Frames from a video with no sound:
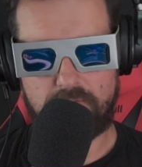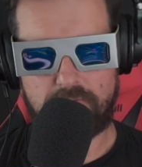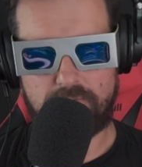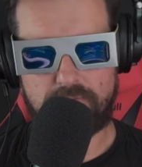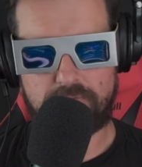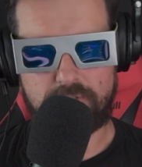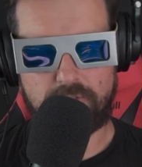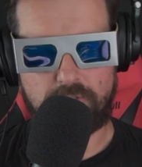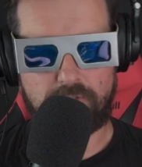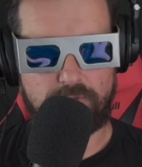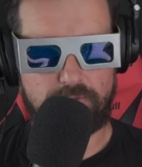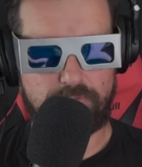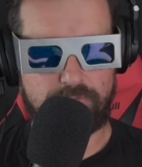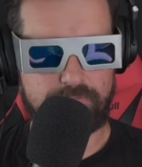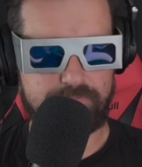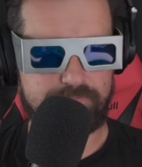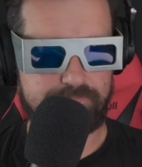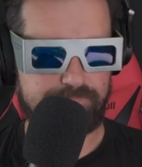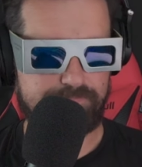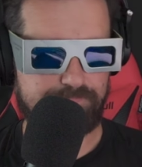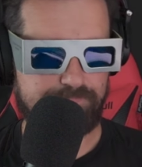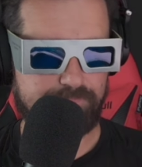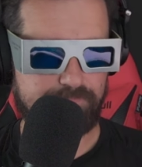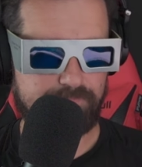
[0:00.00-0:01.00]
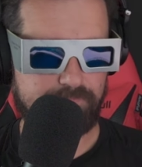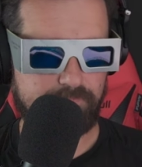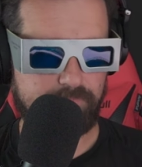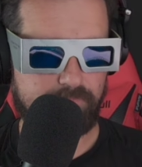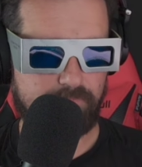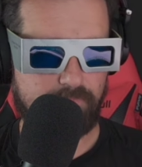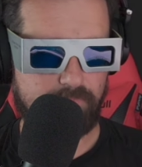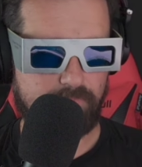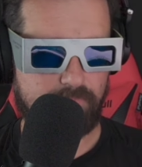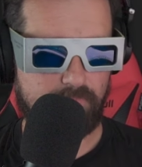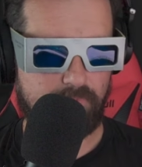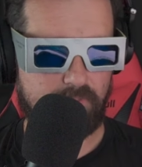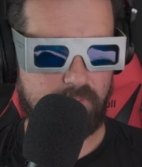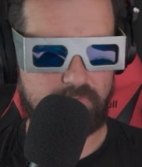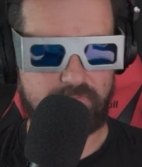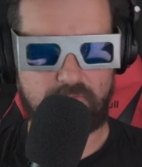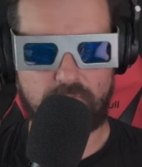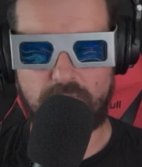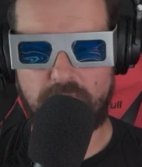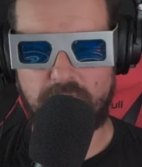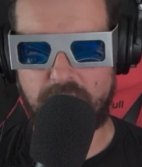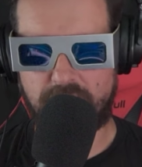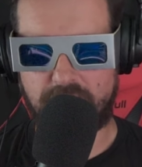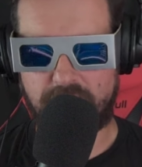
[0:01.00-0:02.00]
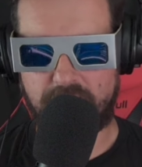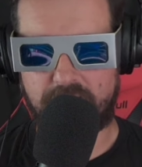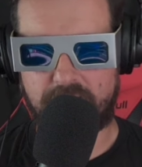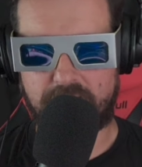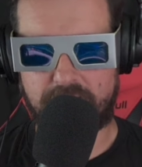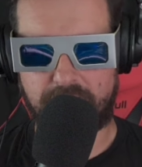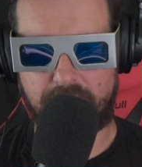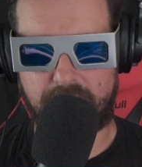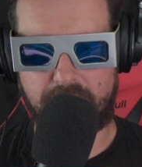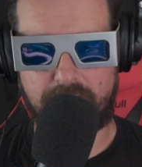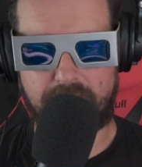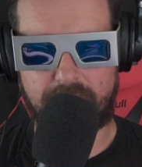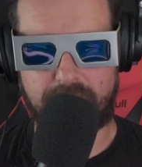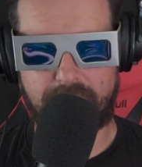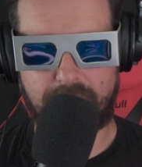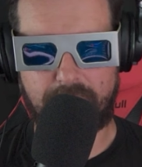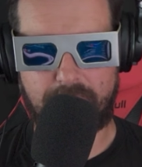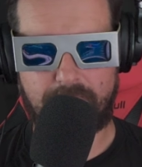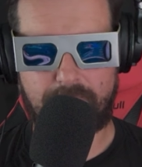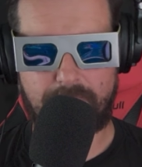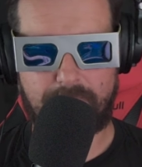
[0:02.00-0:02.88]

So, if you really think about it,